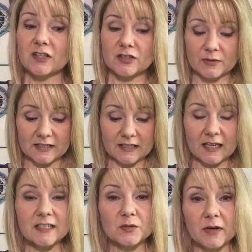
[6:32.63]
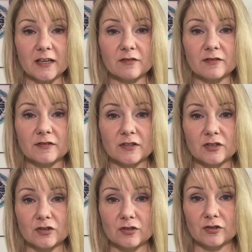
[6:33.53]
So it's a nice way of
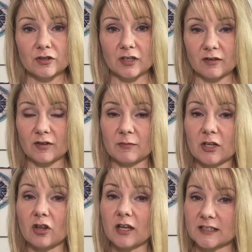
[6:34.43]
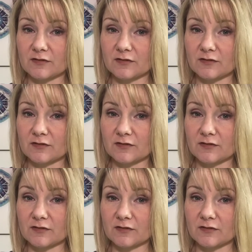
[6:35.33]
giving me lots